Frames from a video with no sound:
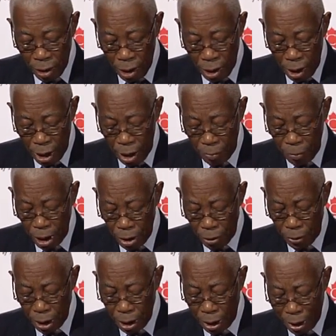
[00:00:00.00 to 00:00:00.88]
I am
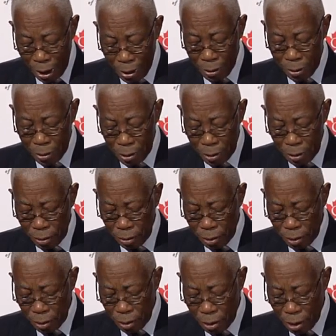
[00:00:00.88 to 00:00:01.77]
here in Canada
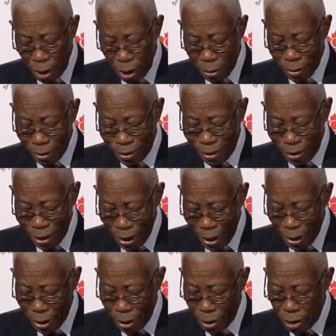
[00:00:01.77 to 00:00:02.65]
at the
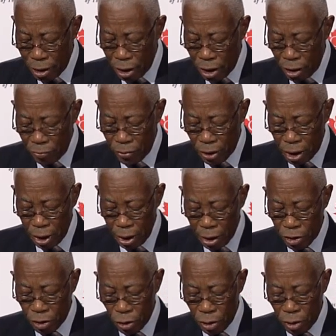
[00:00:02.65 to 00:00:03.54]
kind
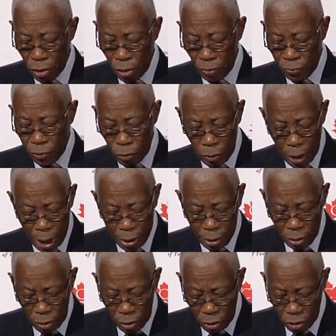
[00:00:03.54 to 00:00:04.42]
invitation of the Right
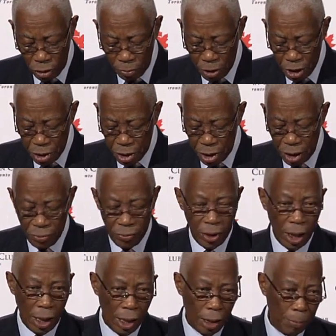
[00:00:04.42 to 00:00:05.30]
Honourable Stephen
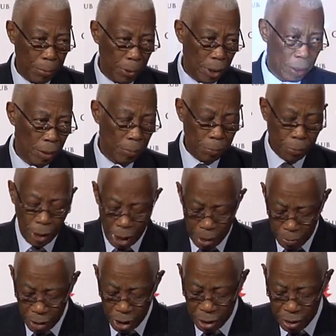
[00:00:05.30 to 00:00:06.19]
Harper,
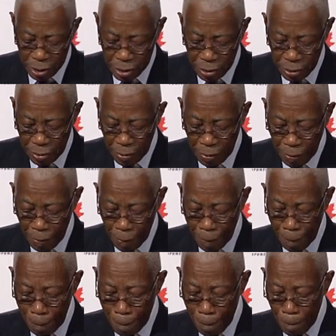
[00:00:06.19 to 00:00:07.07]
Prime Minister,
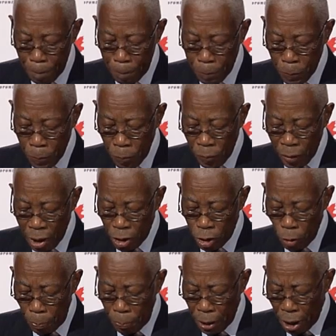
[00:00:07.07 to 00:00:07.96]

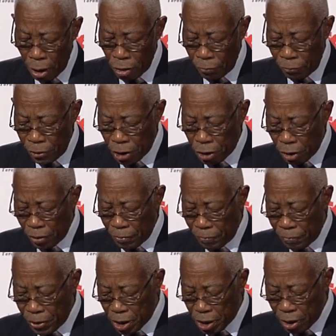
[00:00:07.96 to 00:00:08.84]
to pay an official
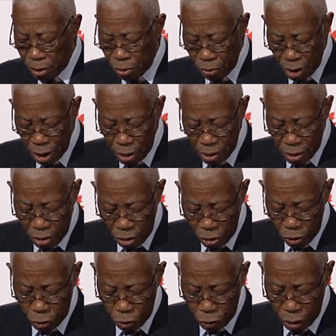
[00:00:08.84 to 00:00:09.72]
visit to this
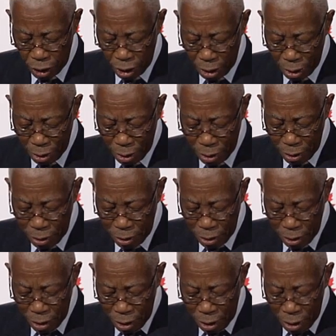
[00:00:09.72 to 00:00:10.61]
country
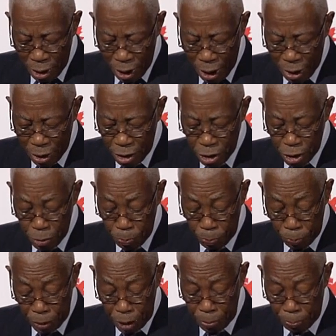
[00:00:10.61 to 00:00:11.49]
and its
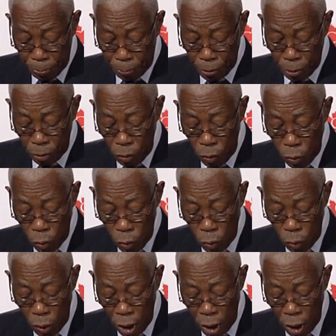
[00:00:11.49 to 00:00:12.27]
people who